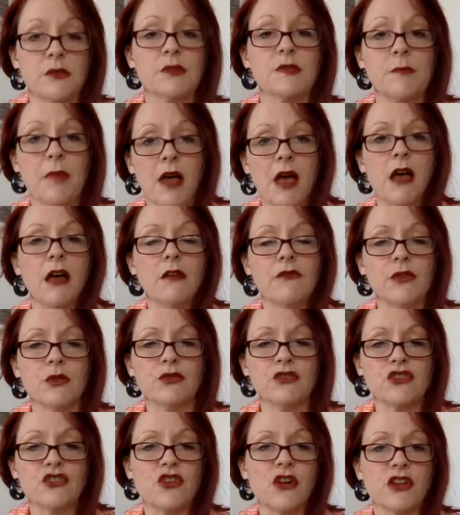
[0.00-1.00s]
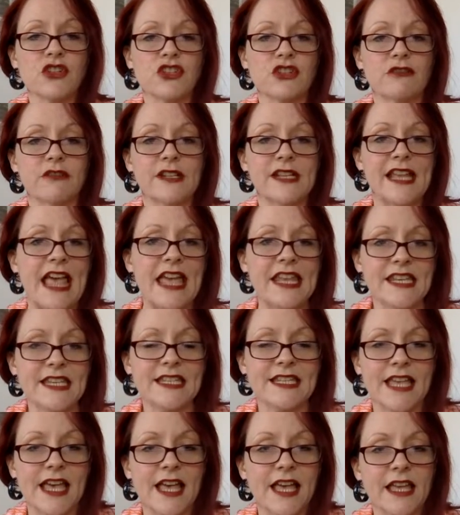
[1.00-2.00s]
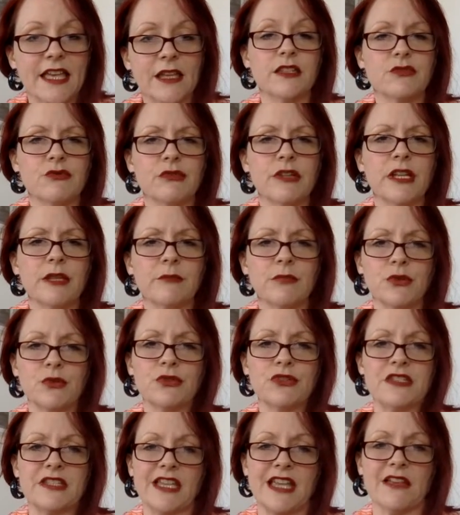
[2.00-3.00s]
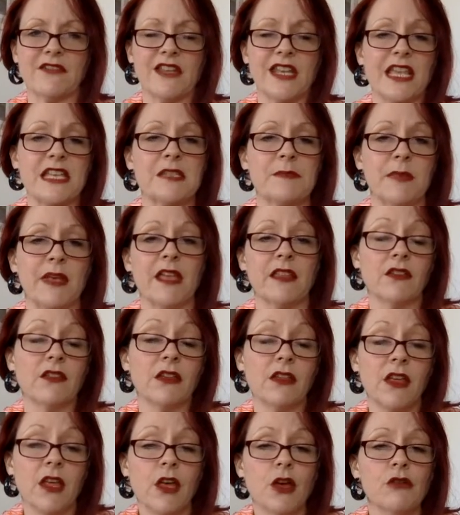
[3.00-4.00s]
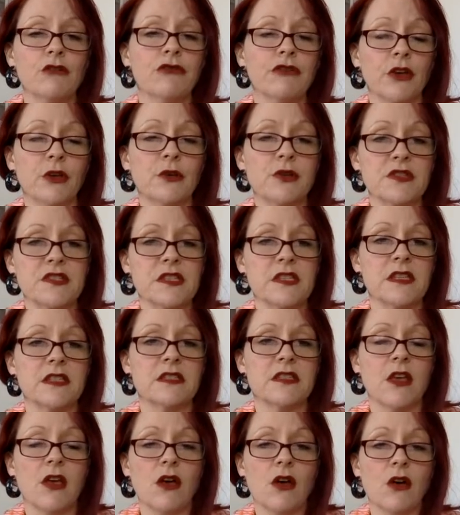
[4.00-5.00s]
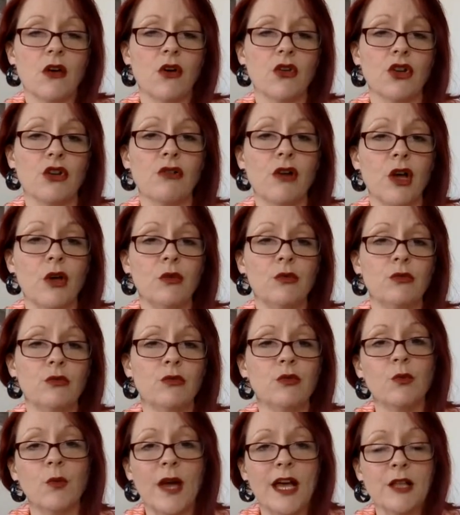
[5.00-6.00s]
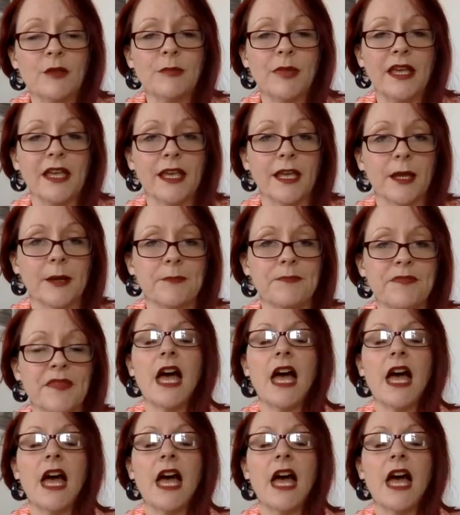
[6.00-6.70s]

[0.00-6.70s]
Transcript: as part of your structure in any day, it's really important to have an aspect that focuses on our own well-being.